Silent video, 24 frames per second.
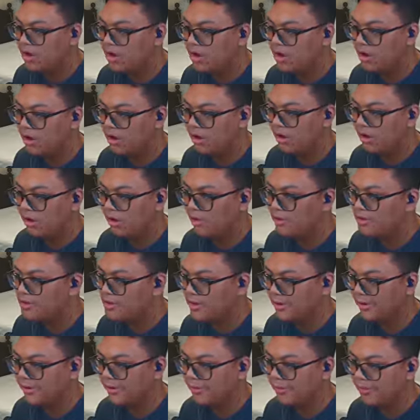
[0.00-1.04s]
are, you
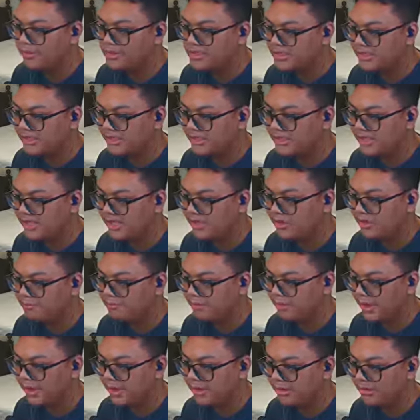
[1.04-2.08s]
know, CDL
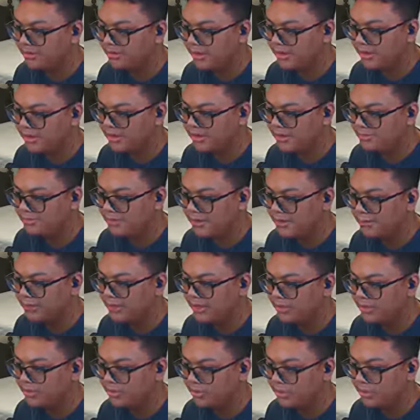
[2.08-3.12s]
players and people
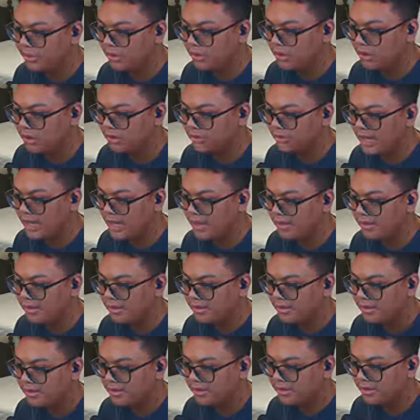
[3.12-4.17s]
that do like all that,
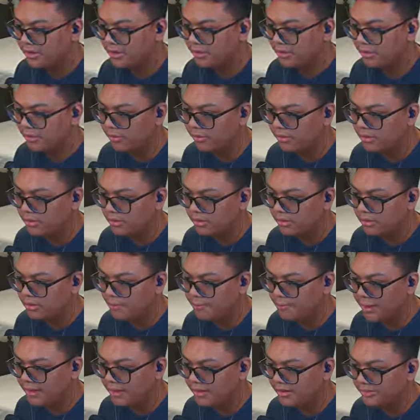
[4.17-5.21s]
you know,
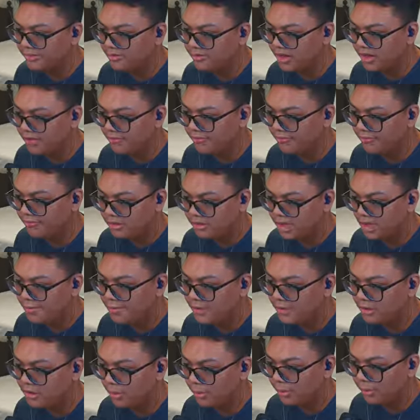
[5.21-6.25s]
competitive stuff, they've
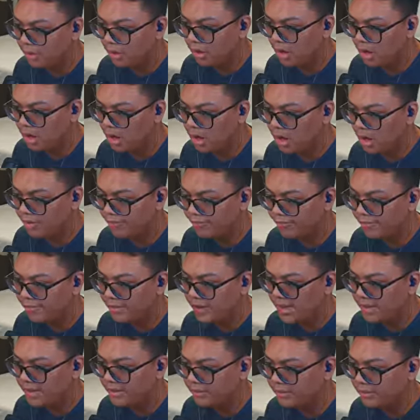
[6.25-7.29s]
been going off,
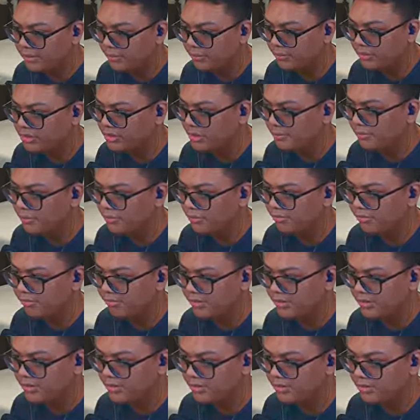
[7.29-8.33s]
man, with the
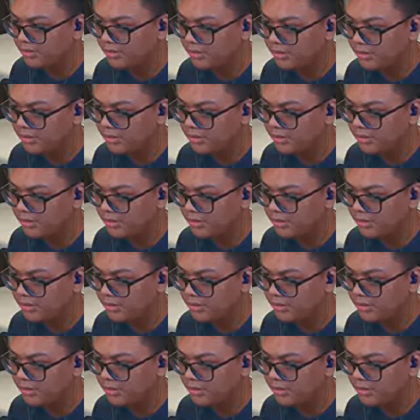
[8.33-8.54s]
movement, dude.